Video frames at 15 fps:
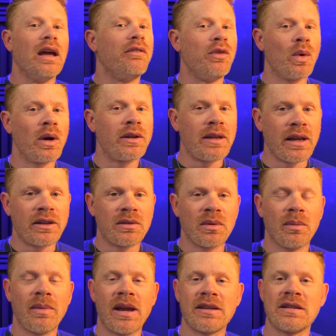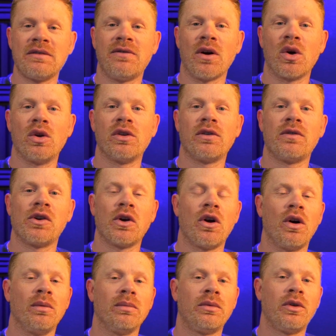you want to take some amazing photos of your
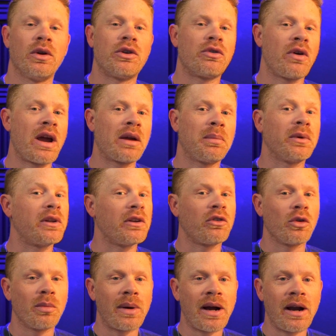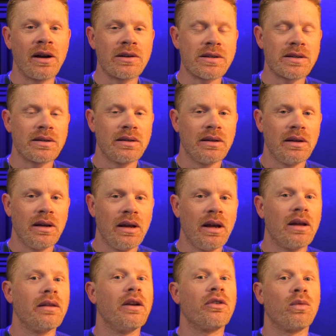home to attract potential buyers,
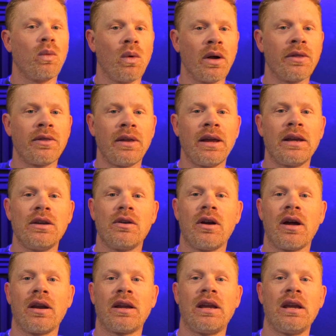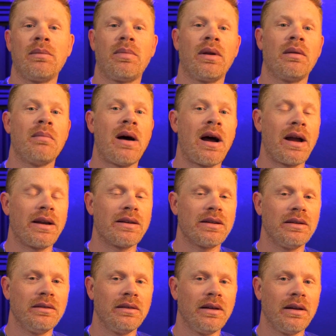there's one thing you gotta keep in mind:
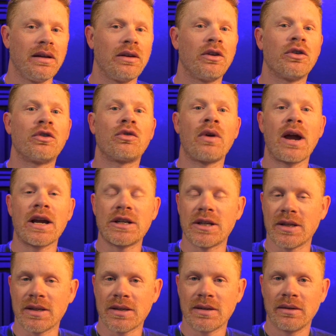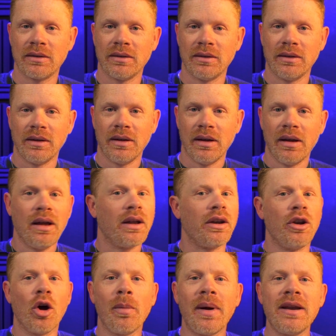distractions.
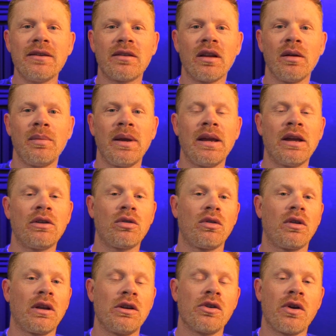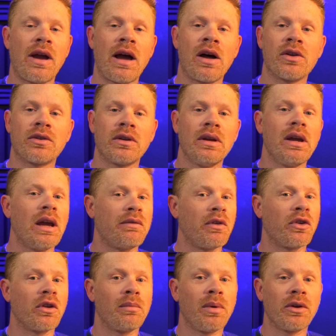Nobody's gonna be interested in your house if there's
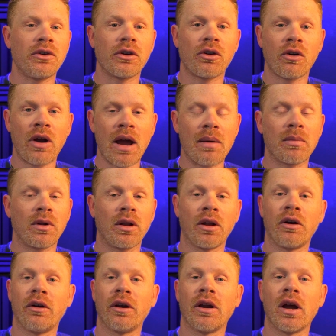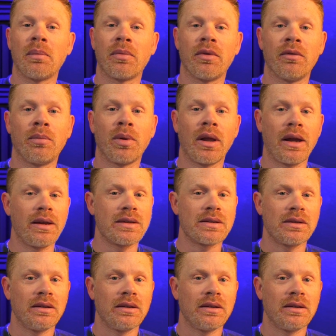a bunch of crap cluttering up the place.